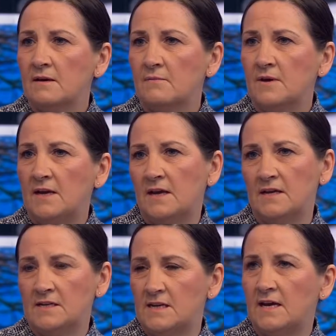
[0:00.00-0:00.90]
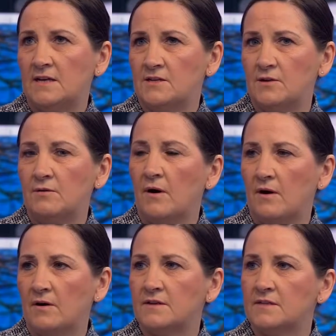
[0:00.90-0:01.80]
And we're here today to
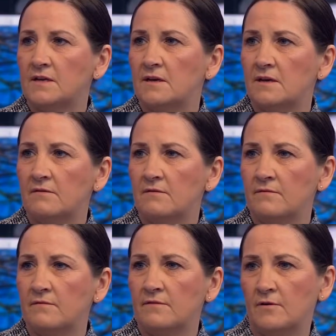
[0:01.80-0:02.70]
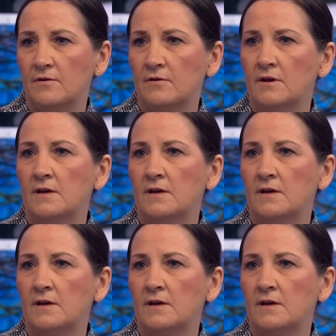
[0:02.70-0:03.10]
ask for